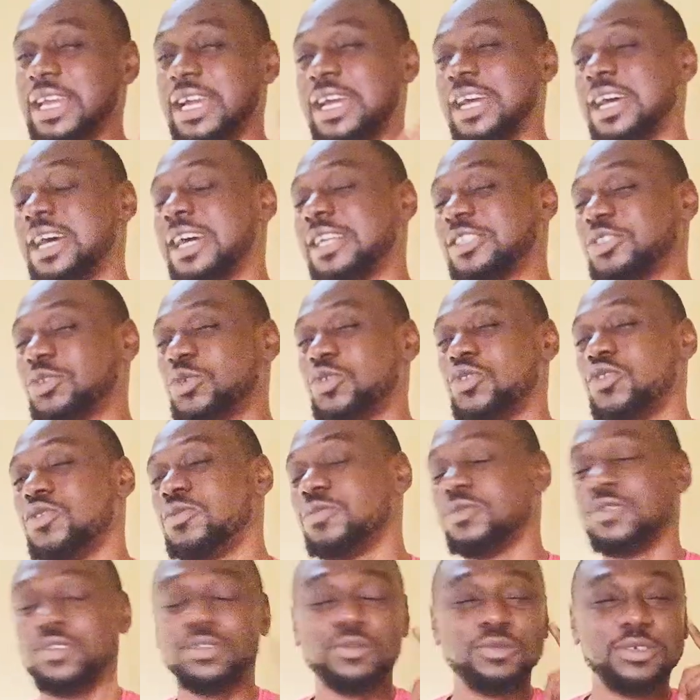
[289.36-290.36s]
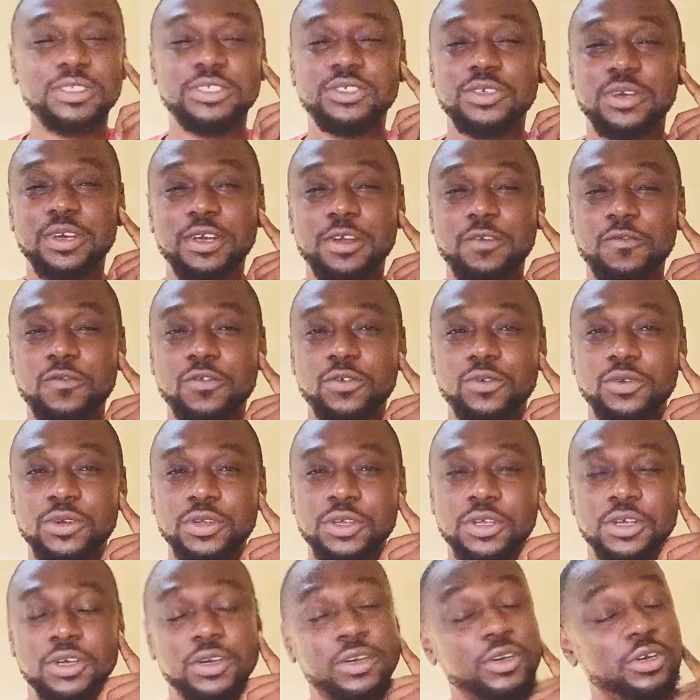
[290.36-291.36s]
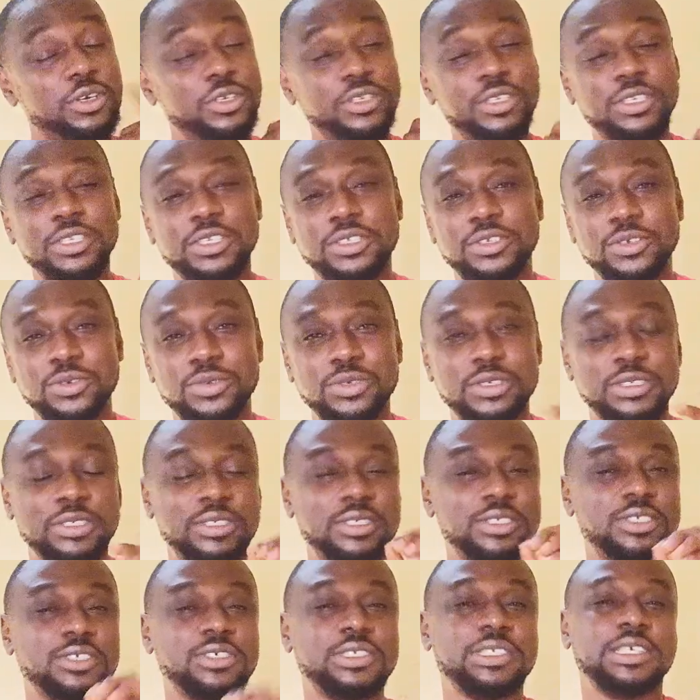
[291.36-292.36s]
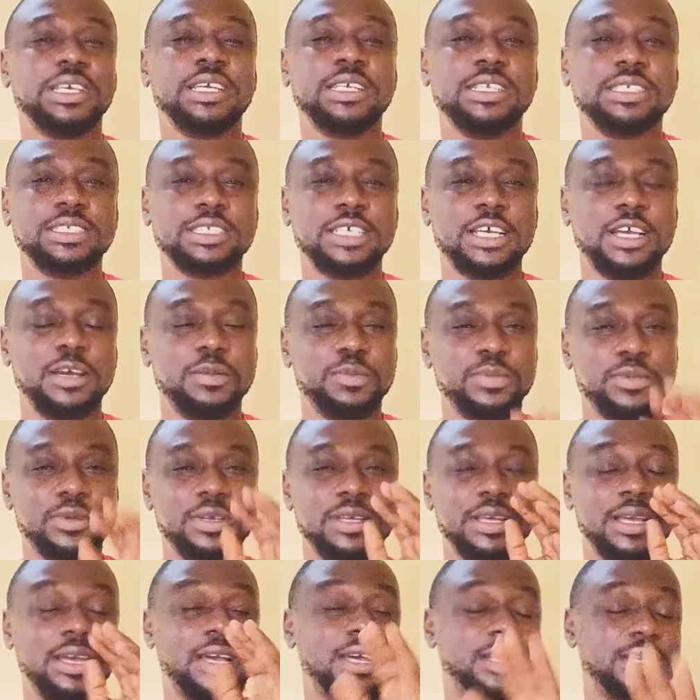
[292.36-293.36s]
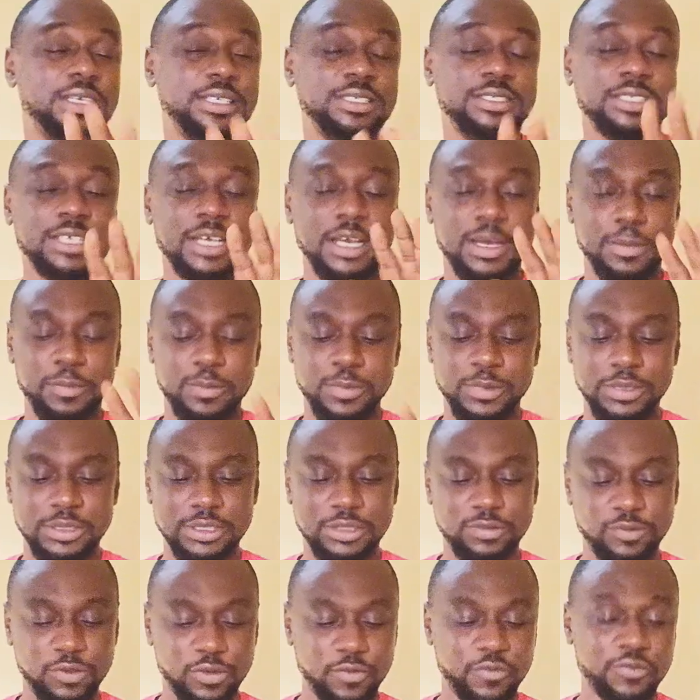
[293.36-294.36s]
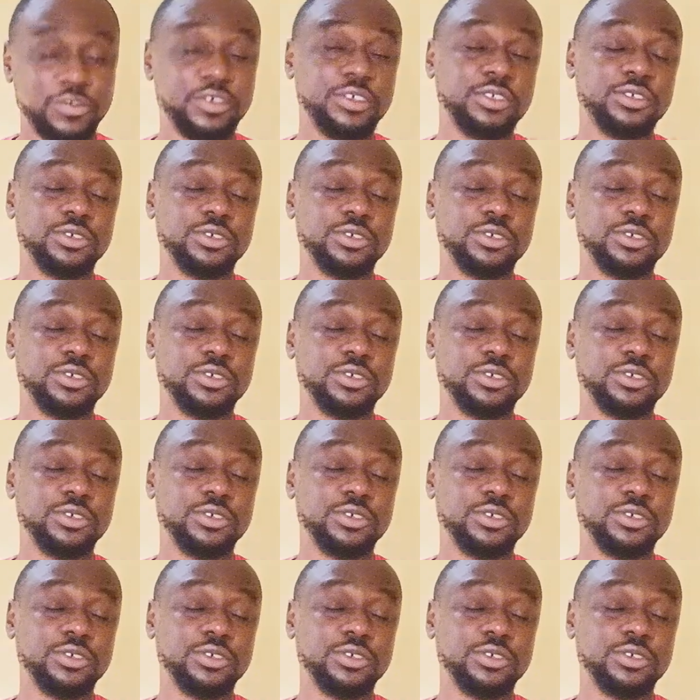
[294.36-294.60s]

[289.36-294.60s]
at home with your headphone. All you need to do is just get this app, and this app is for free.